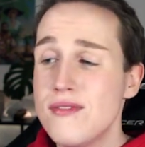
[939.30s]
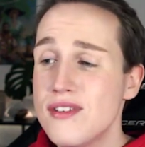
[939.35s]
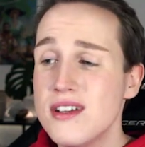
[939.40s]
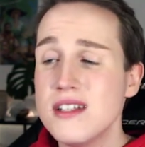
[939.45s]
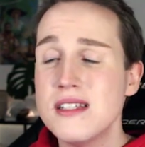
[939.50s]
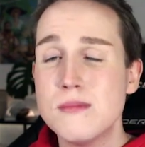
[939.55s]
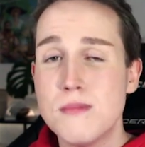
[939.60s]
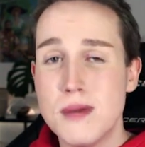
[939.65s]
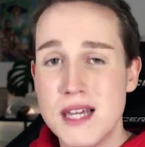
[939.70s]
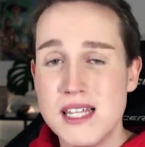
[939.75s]

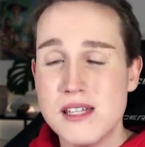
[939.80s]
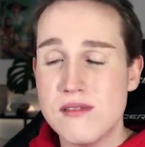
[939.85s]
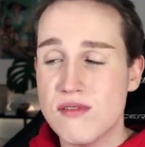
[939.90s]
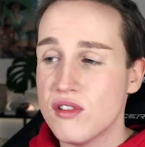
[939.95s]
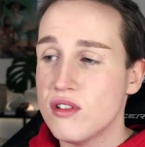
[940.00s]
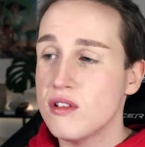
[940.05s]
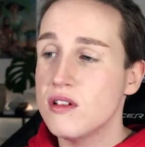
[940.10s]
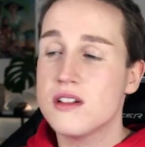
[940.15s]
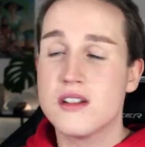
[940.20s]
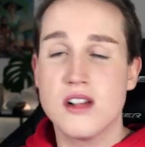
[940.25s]
feels
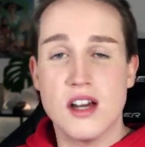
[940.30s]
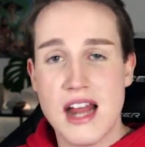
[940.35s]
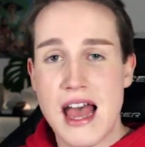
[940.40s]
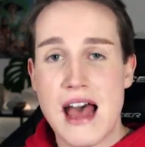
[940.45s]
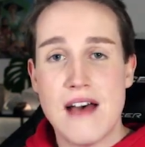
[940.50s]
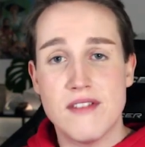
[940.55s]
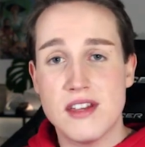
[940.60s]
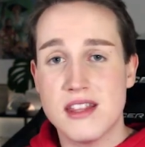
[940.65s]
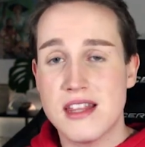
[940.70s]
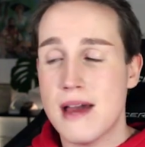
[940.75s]
peaceful not
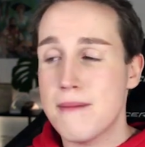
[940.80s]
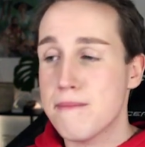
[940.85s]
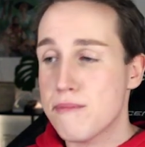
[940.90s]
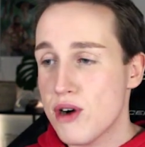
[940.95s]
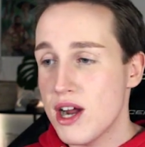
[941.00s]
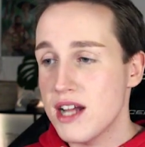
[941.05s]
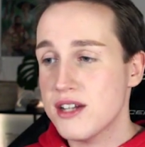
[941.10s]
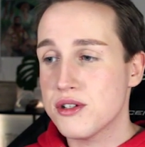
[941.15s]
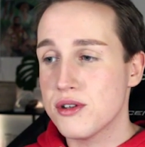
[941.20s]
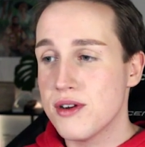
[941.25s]
having that
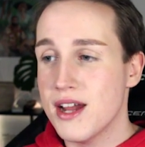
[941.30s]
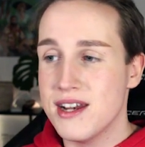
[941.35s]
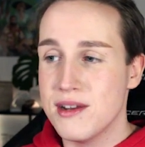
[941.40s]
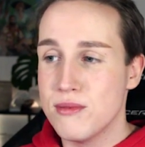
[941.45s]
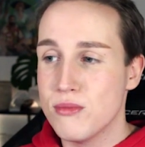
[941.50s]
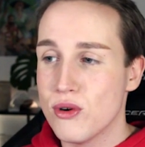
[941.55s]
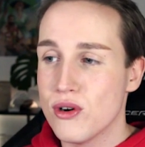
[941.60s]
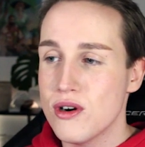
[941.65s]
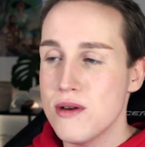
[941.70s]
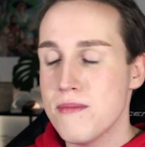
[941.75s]
pressure
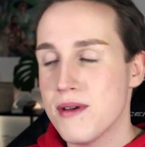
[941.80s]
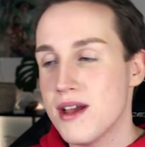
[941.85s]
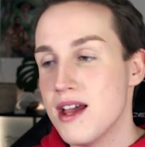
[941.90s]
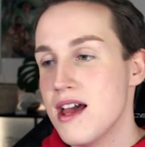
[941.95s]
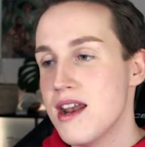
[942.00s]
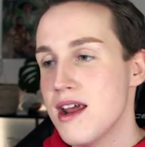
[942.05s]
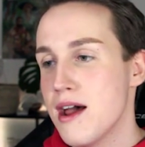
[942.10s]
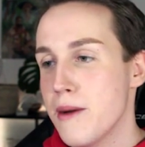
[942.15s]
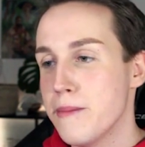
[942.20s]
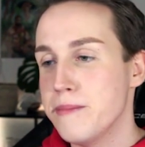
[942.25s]
anymore.
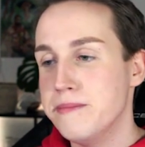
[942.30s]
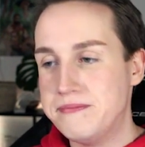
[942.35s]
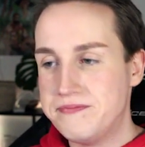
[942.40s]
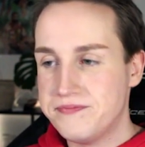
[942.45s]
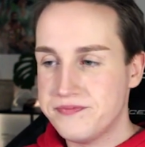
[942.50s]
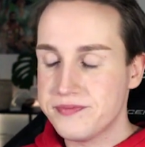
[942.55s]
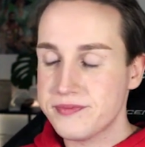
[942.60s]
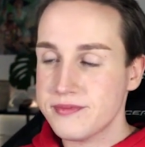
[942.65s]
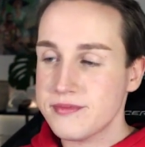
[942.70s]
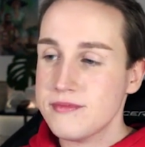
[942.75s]
But
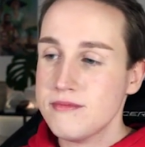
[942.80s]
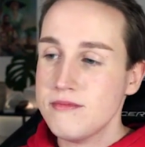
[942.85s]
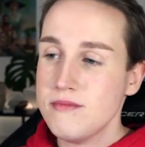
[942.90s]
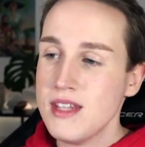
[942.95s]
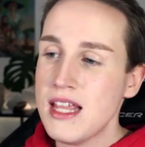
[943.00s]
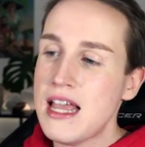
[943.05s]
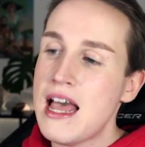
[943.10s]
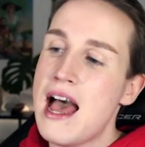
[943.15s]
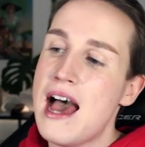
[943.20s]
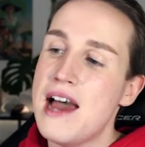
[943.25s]

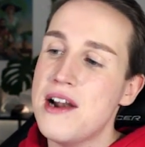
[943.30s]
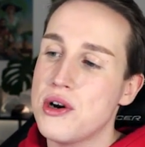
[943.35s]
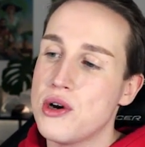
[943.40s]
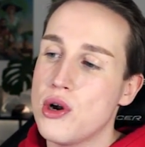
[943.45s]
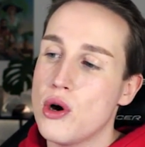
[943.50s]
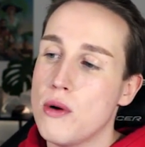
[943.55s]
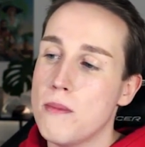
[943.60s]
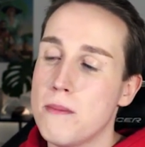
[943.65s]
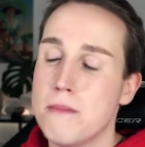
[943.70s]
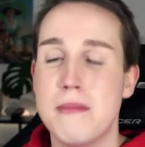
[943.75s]
I don't
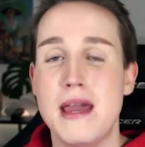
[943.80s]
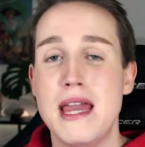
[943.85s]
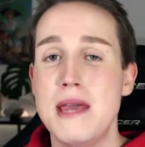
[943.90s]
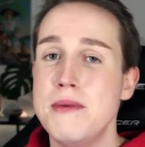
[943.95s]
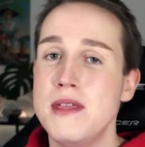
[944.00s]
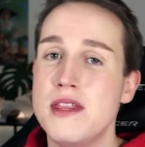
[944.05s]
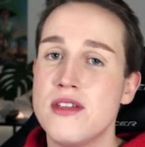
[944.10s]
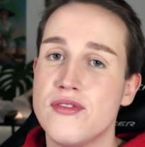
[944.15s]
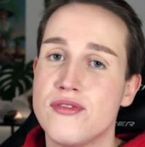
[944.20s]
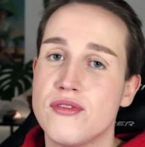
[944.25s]
know,
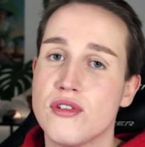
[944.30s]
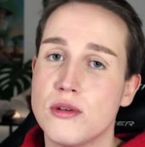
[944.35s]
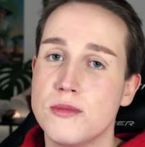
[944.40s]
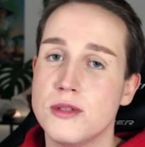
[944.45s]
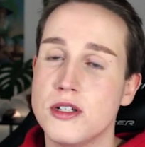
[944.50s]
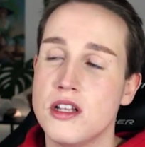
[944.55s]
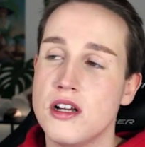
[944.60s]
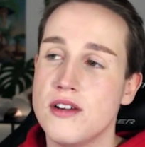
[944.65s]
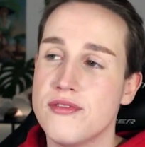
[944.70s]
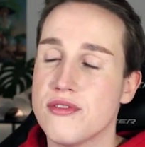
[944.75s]
maybe the
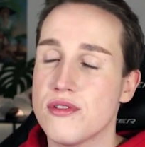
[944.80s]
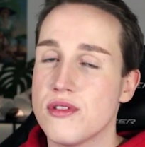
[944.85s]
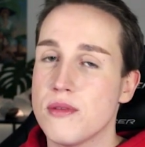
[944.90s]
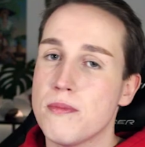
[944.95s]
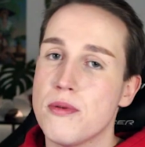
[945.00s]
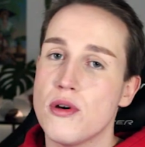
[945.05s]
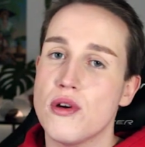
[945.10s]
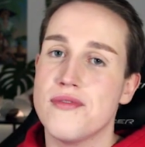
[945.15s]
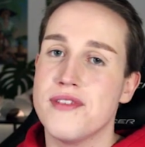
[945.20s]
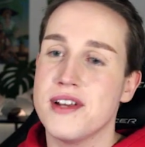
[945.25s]
formula for the
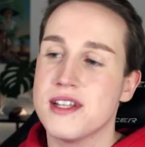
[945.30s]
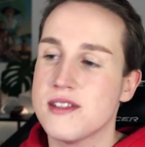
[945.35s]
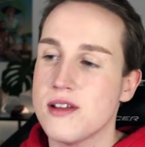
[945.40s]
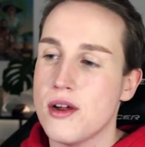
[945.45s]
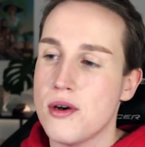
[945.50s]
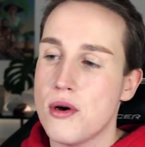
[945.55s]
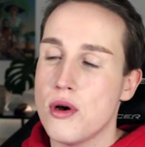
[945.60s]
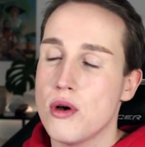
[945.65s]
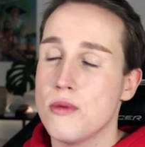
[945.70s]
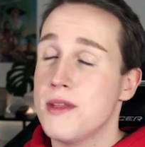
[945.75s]
perfect
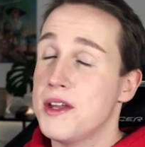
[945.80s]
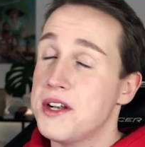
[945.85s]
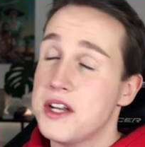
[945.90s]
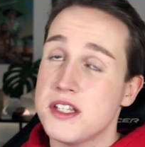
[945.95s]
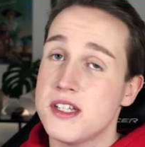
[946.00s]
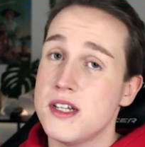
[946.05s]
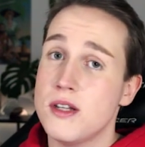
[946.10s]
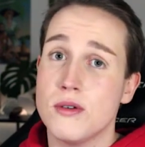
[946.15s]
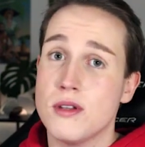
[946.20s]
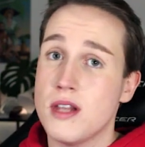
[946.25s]
starter home that
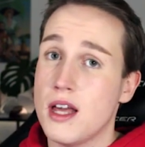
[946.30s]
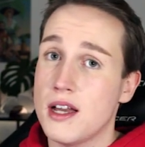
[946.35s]
doesn't look